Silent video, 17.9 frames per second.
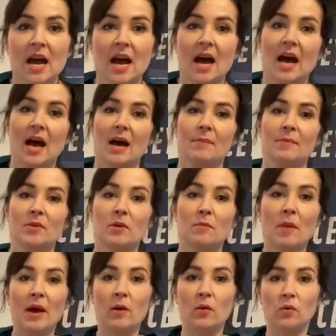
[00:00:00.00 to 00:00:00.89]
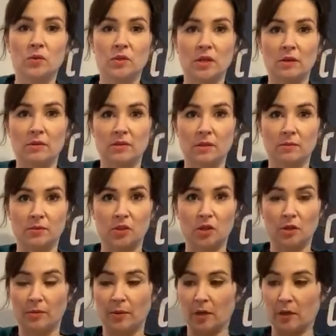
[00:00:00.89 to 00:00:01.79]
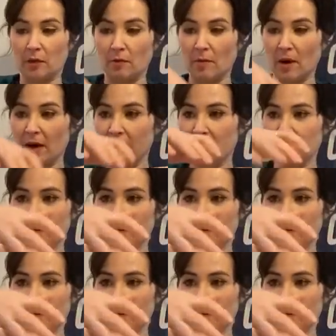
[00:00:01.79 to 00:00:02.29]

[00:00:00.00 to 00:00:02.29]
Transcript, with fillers: Um, you might also, it's up to you, but you might,